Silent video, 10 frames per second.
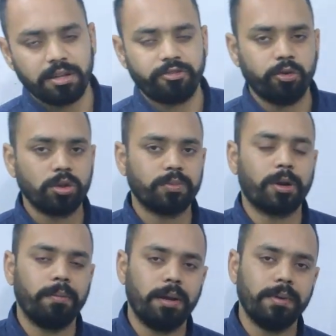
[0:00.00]
the fourth
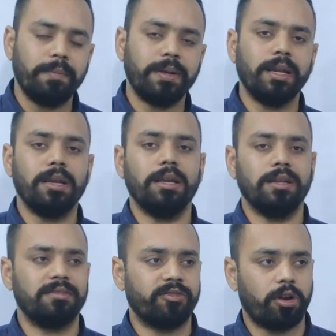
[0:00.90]
problem I'm taking
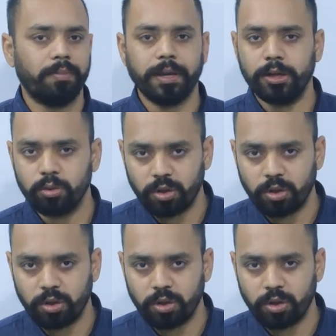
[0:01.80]
is from GATE